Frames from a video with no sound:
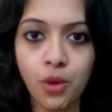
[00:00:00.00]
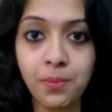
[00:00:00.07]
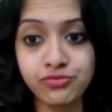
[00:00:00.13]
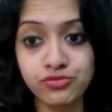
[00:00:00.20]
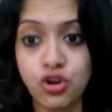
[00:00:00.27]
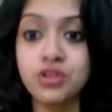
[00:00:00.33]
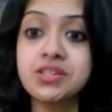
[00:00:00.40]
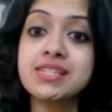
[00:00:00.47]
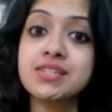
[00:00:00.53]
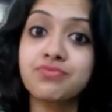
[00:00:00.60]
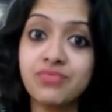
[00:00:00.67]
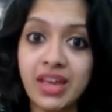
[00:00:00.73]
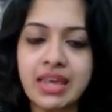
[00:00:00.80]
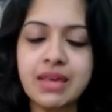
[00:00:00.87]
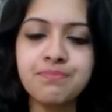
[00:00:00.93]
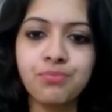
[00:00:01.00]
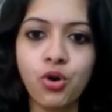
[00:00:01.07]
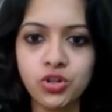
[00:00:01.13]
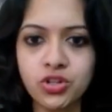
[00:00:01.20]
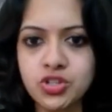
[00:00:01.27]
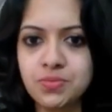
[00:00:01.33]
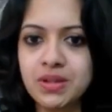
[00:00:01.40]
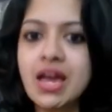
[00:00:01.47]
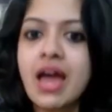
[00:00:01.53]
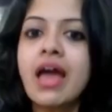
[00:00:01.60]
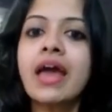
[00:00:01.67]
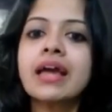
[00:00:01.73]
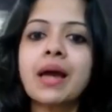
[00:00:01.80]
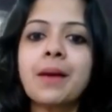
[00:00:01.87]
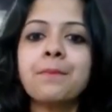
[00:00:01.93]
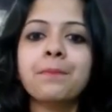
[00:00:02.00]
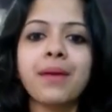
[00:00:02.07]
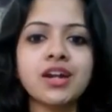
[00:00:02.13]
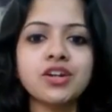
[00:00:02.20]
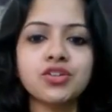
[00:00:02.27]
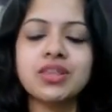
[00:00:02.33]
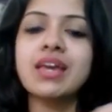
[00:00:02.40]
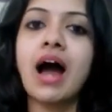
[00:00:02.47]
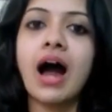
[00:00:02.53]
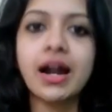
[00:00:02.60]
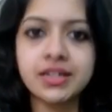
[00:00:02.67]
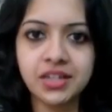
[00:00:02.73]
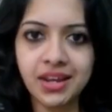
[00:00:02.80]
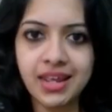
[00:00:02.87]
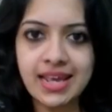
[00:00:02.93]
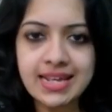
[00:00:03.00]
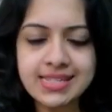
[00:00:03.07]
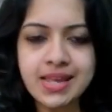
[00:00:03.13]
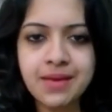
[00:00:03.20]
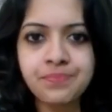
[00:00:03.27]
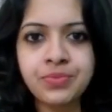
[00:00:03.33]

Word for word: Of course, it's very important, but compared to the arteries,